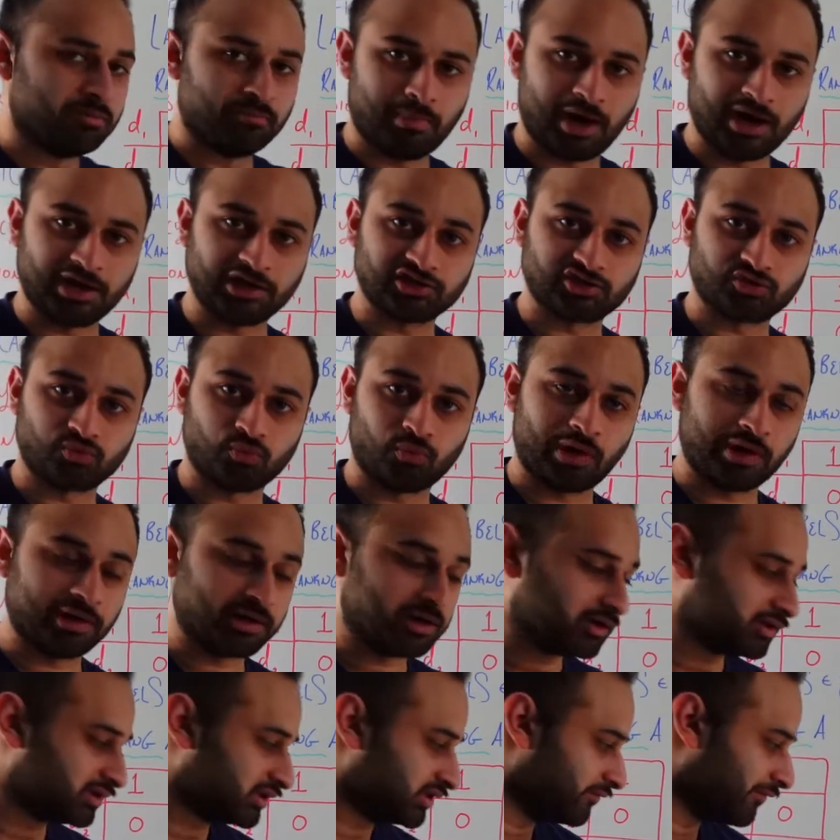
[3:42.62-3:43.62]
minus 1
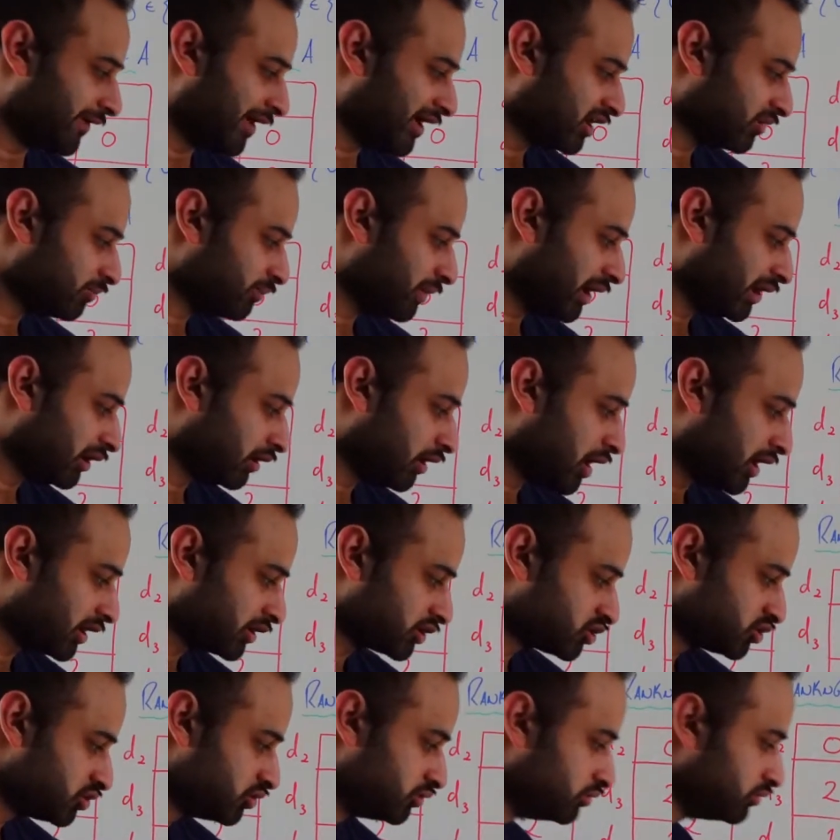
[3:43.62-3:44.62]
divided by
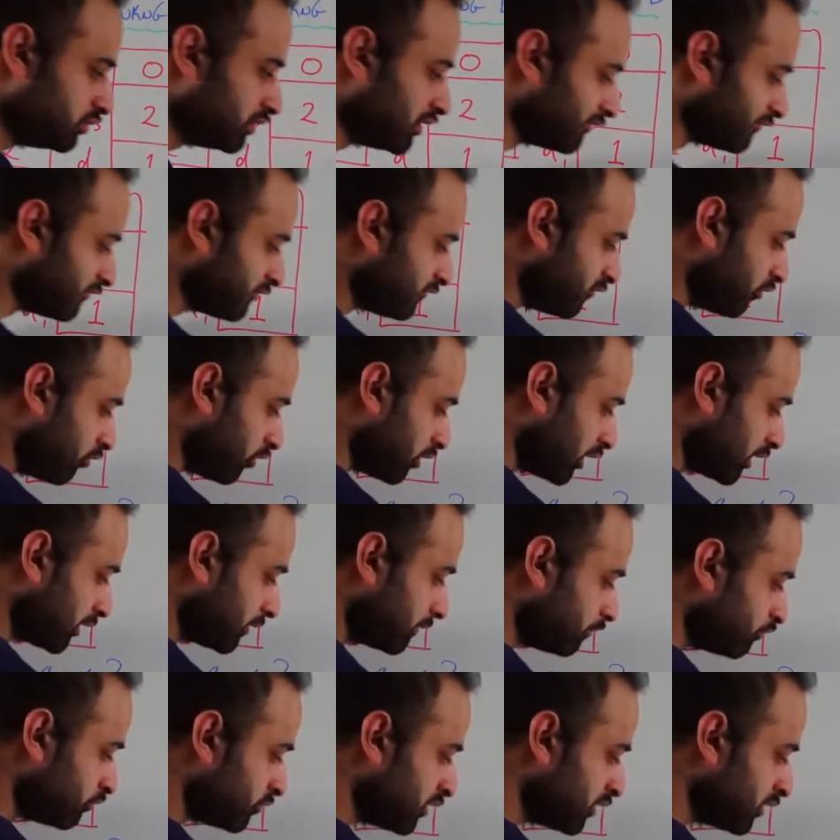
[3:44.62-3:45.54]
log 2 of 4.